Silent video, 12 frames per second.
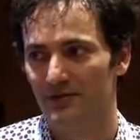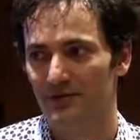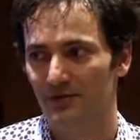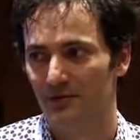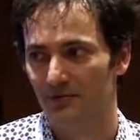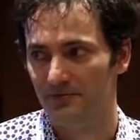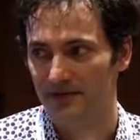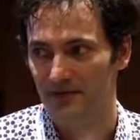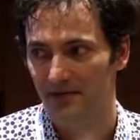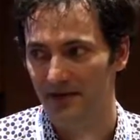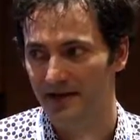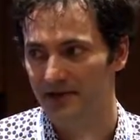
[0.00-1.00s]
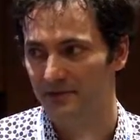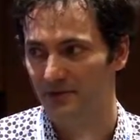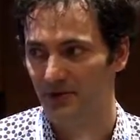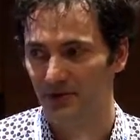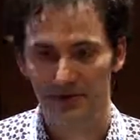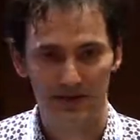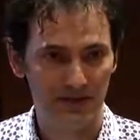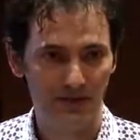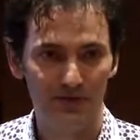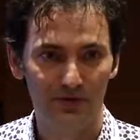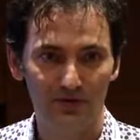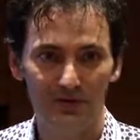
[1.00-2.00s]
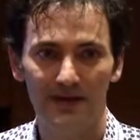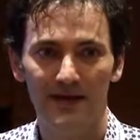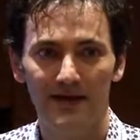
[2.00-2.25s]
to invite them to contribute